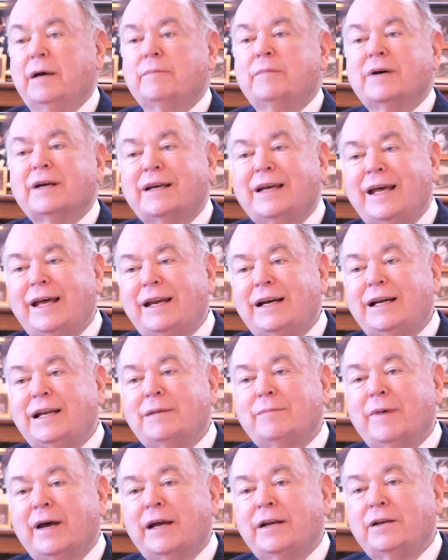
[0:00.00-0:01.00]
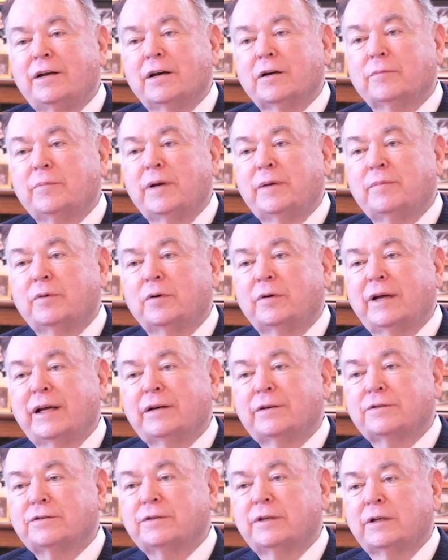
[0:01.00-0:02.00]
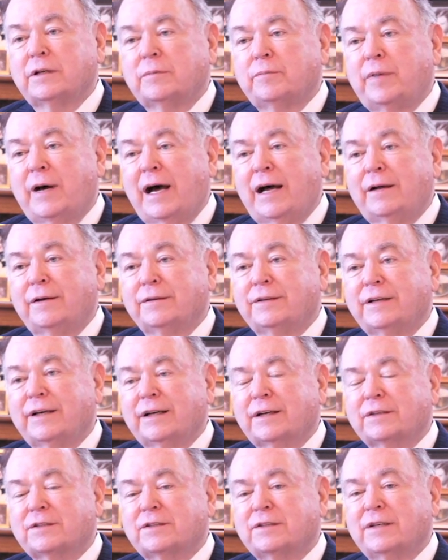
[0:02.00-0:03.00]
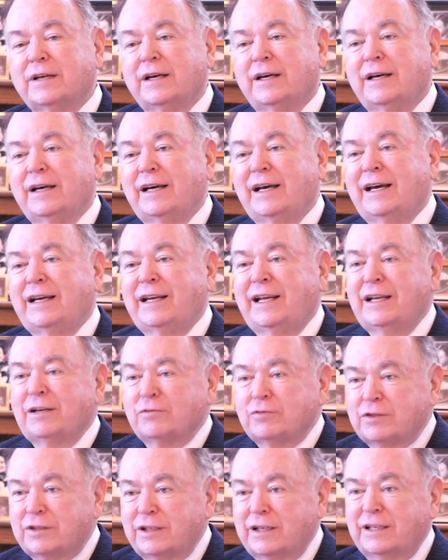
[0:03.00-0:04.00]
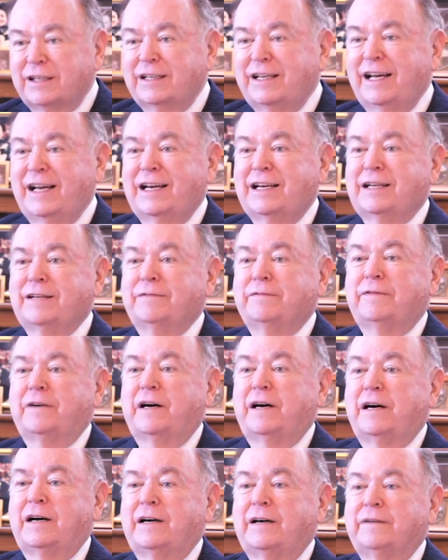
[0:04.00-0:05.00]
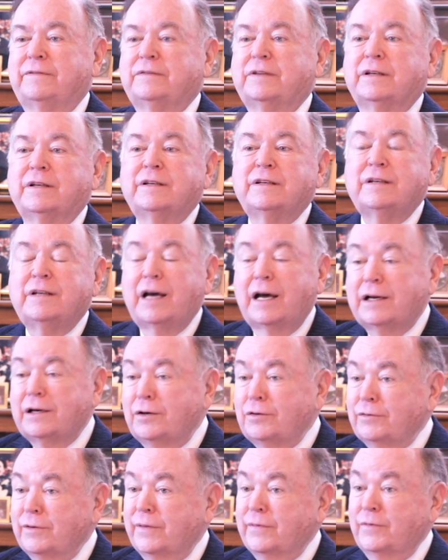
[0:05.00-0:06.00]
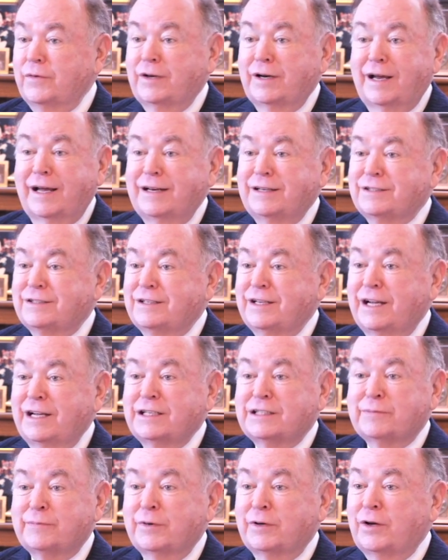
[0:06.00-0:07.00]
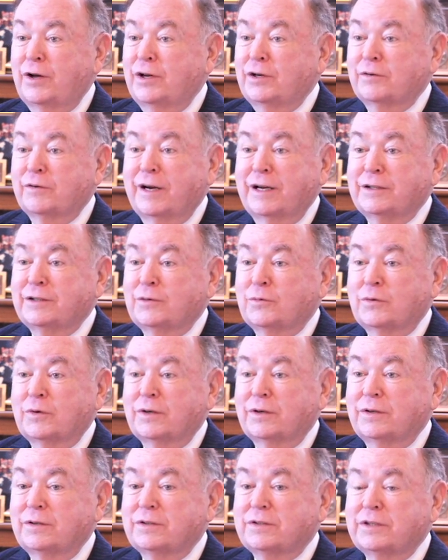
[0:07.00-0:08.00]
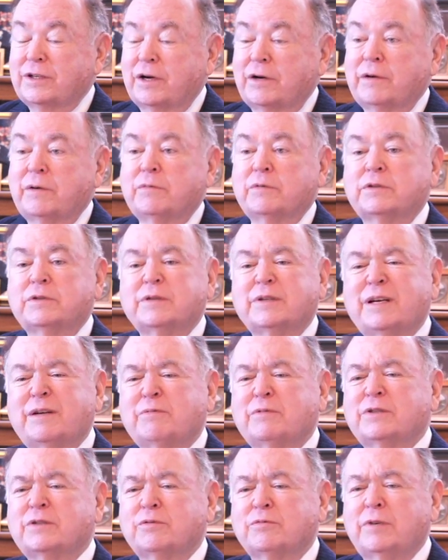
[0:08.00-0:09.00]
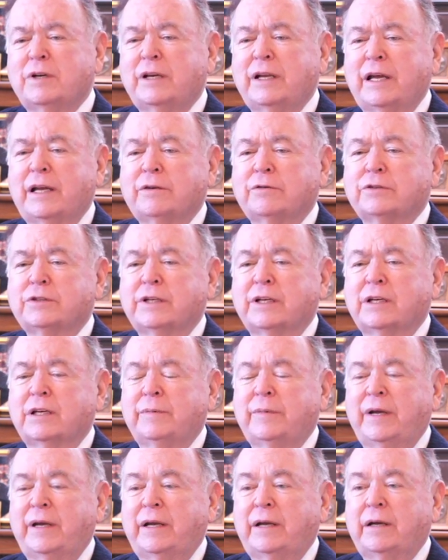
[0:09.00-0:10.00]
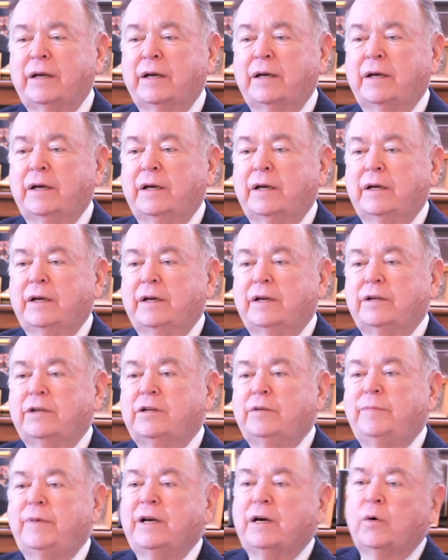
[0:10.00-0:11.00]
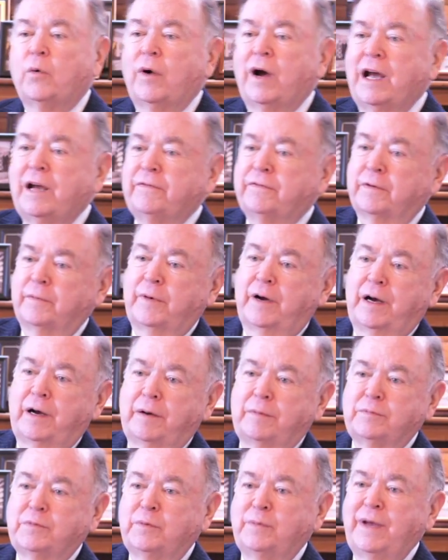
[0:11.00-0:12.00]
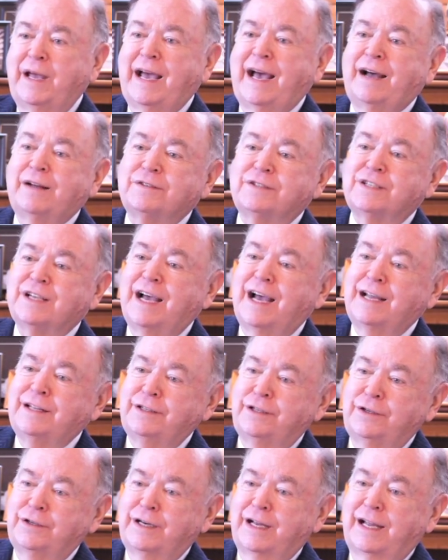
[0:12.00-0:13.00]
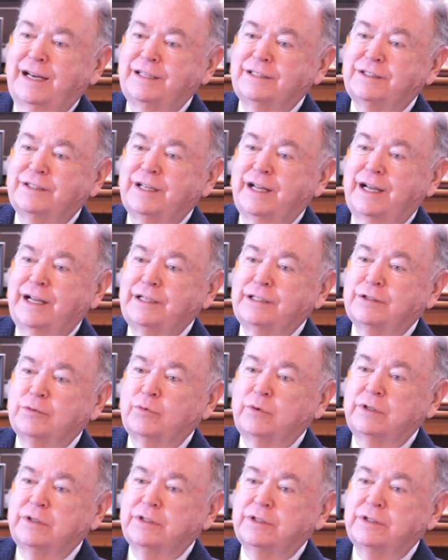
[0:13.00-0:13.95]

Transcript: But Kennedy made young people interested in politics and interested in getting involved, not only in the United States, but all around the world. So it was really interesting to me to be away from home, to be outside the United States when